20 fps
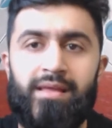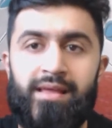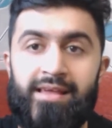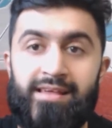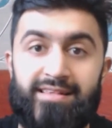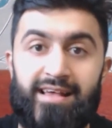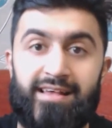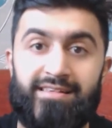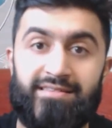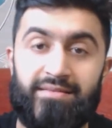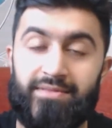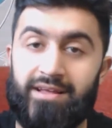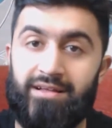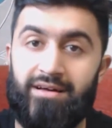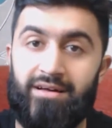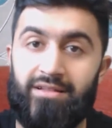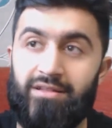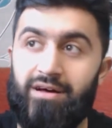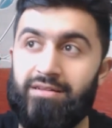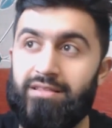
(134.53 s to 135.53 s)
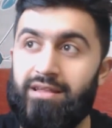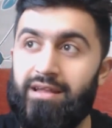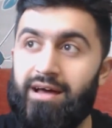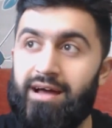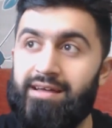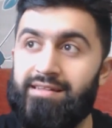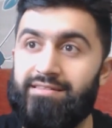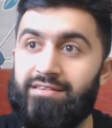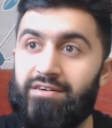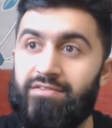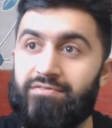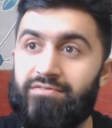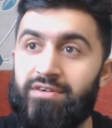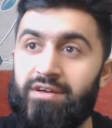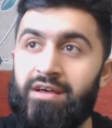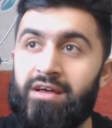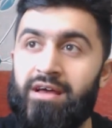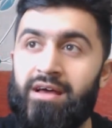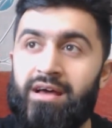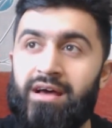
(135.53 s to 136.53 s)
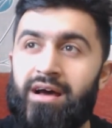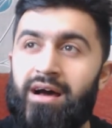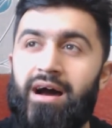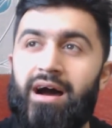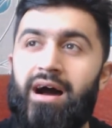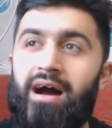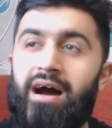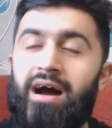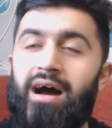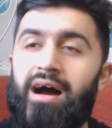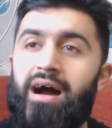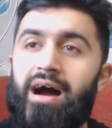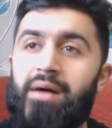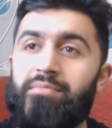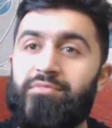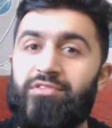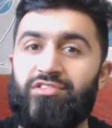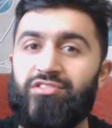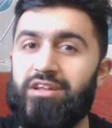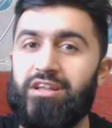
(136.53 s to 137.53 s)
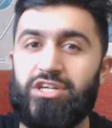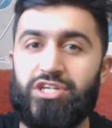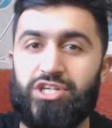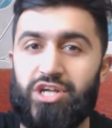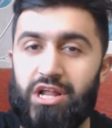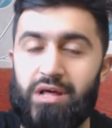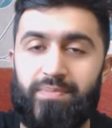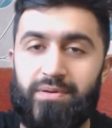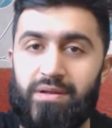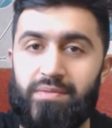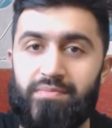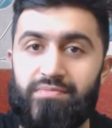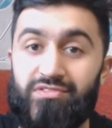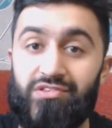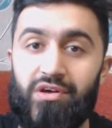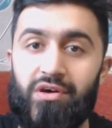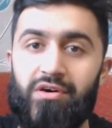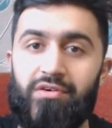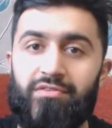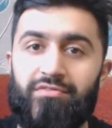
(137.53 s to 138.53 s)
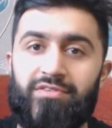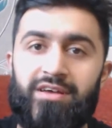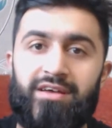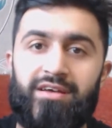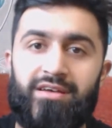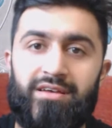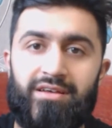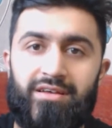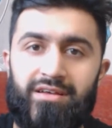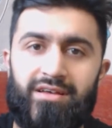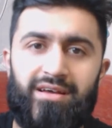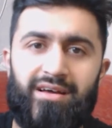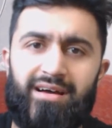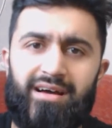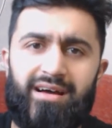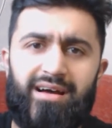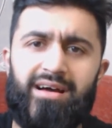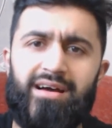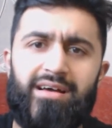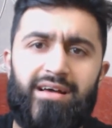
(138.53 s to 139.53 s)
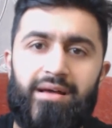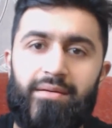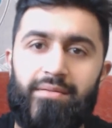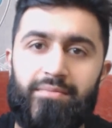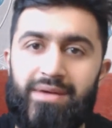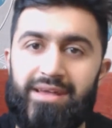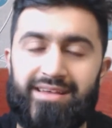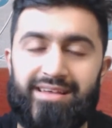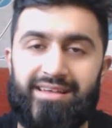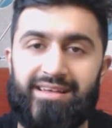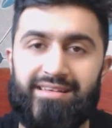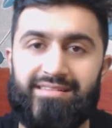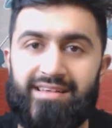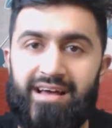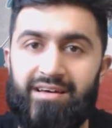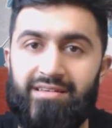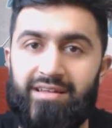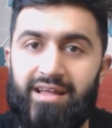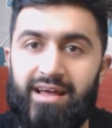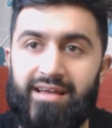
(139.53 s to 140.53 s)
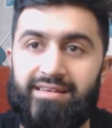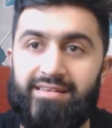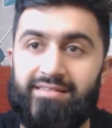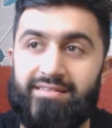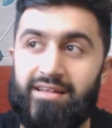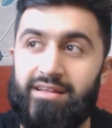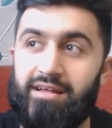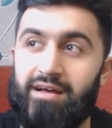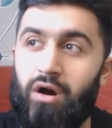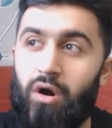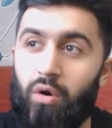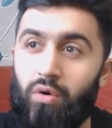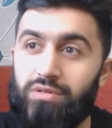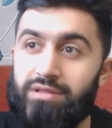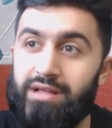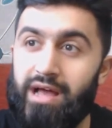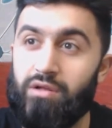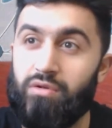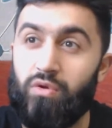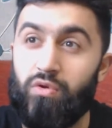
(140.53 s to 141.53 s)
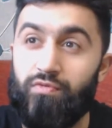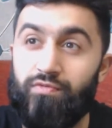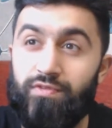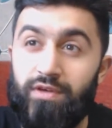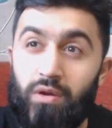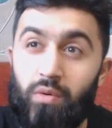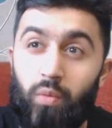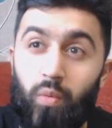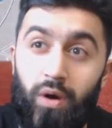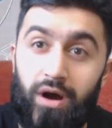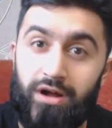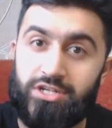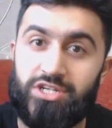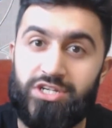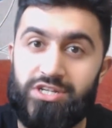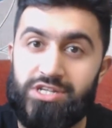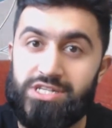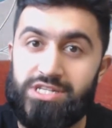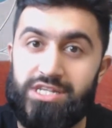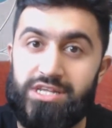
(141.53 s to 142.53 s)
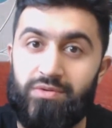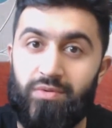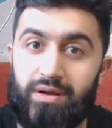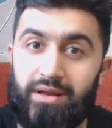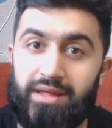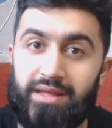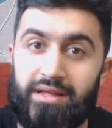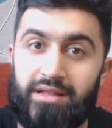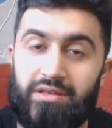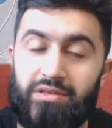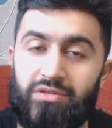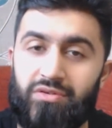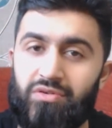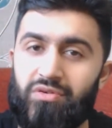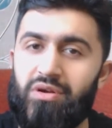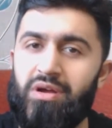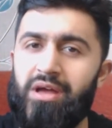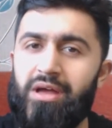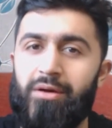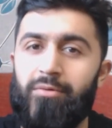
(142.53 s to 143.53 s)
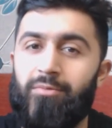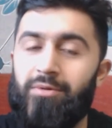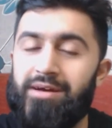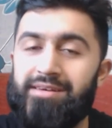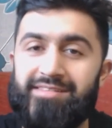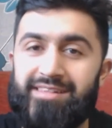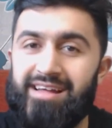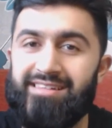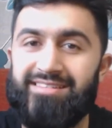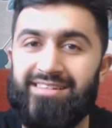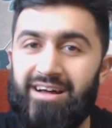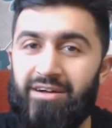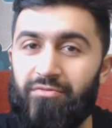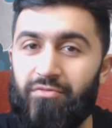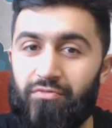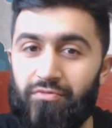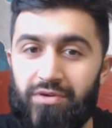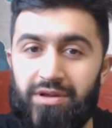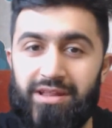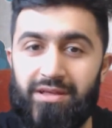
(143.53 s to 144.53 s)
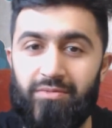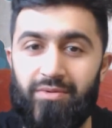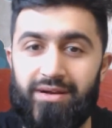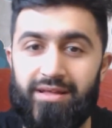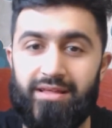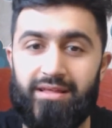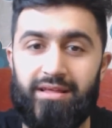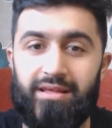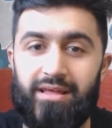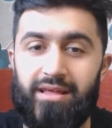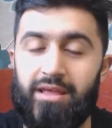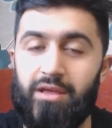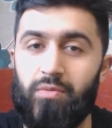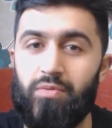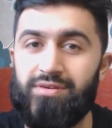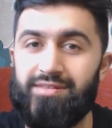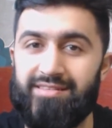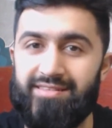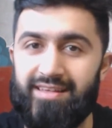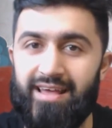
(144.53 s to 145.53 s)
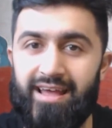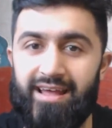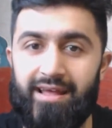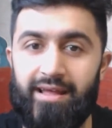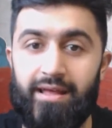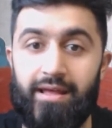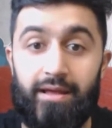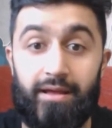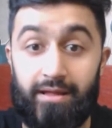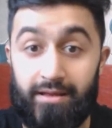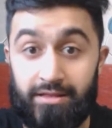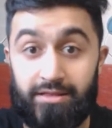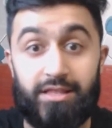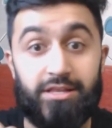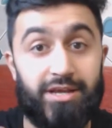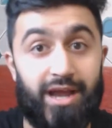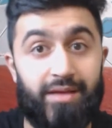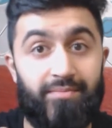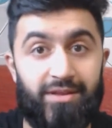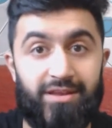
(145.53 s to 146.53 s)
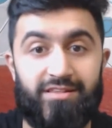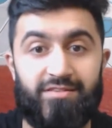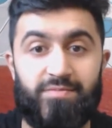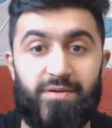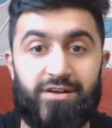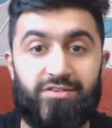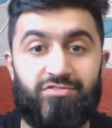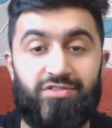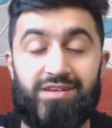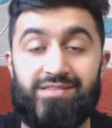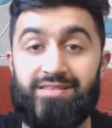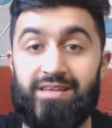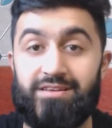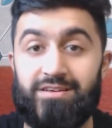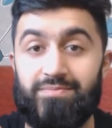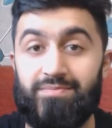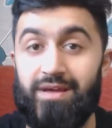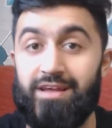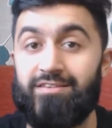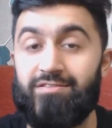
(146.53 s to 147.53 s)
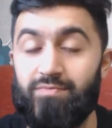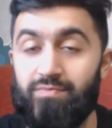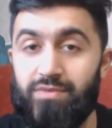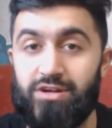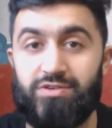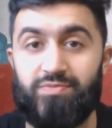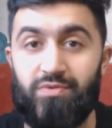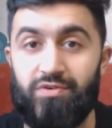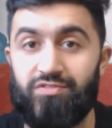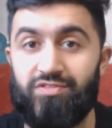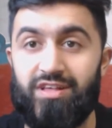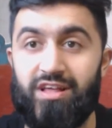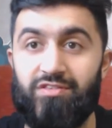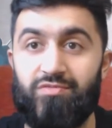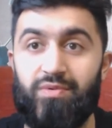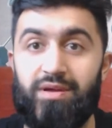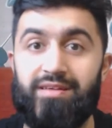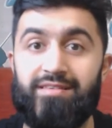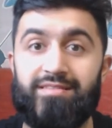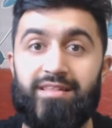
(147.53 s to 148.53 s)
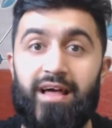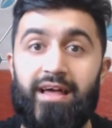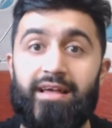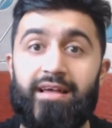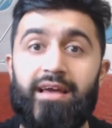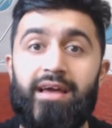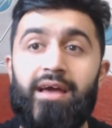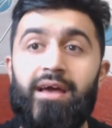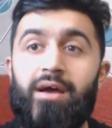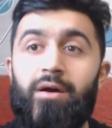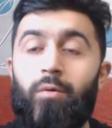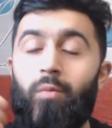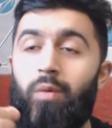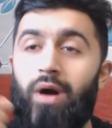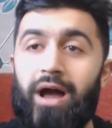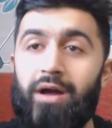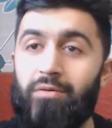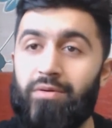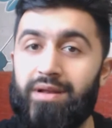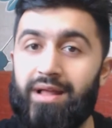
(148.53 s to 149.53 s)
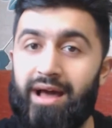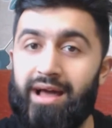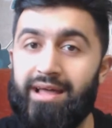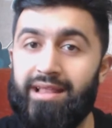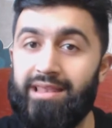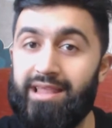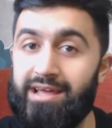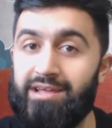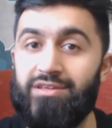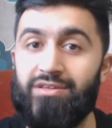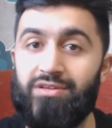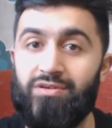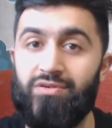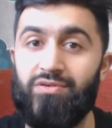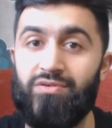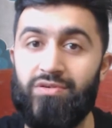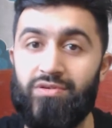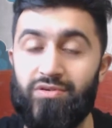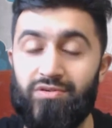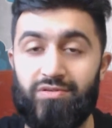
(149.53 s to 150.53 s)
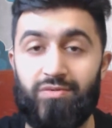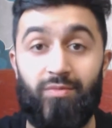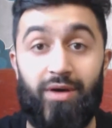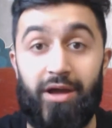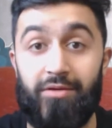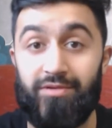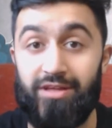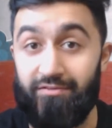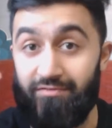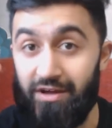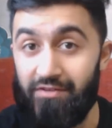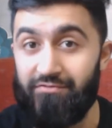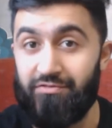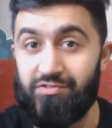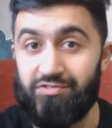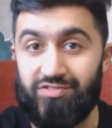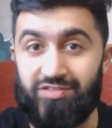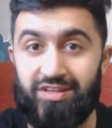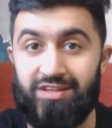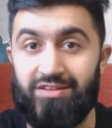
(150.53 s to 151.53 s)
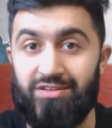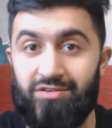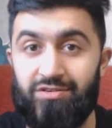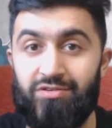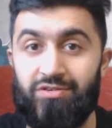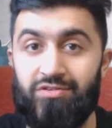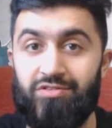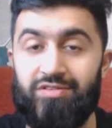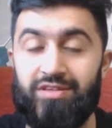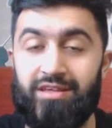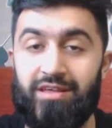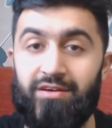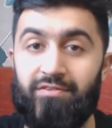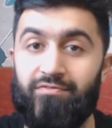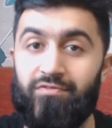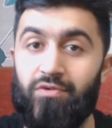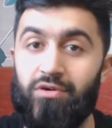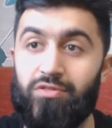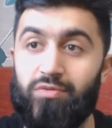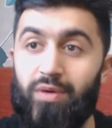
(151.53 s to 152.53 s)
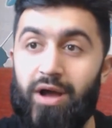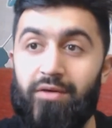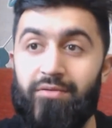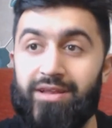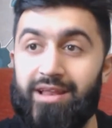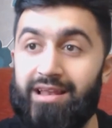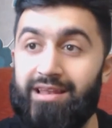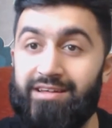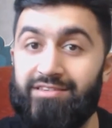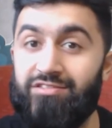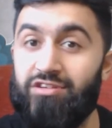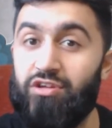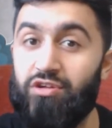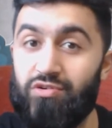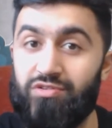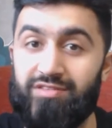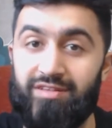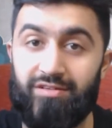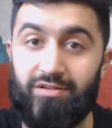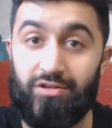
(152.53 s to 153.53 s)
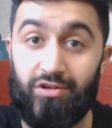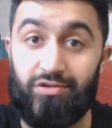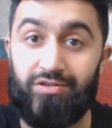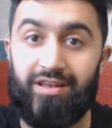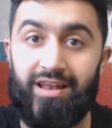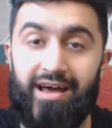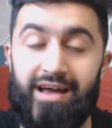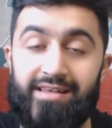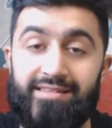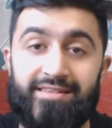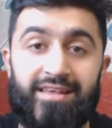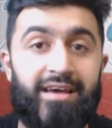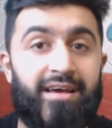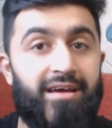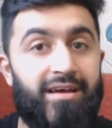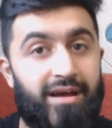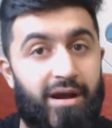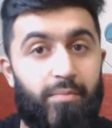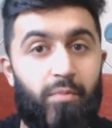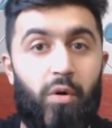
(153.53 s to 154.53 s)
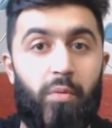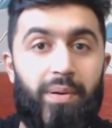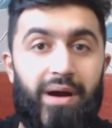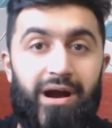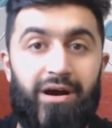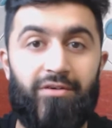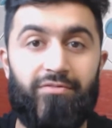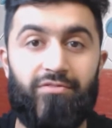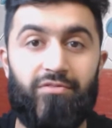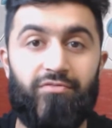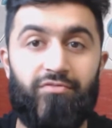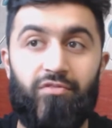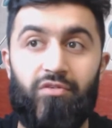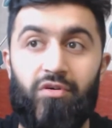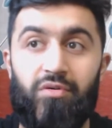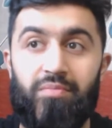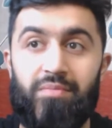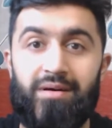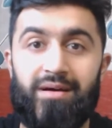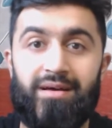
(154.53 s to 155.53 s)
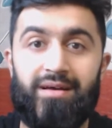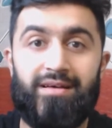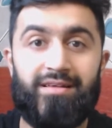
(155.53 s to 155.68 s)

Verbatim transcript: he says something along the lines of, uh, "I'm just gonna shut up and observe." Uh, making it sound like he's gonna hold down Luffy and watch to see what he can do. Whereas that's not really what he, he would say. In the Jaimini's box translation makes much more sense where he's like, why would I let you use, why if I've foreseen you using Gear Fourth, why would I let you use utilize a more powerful form?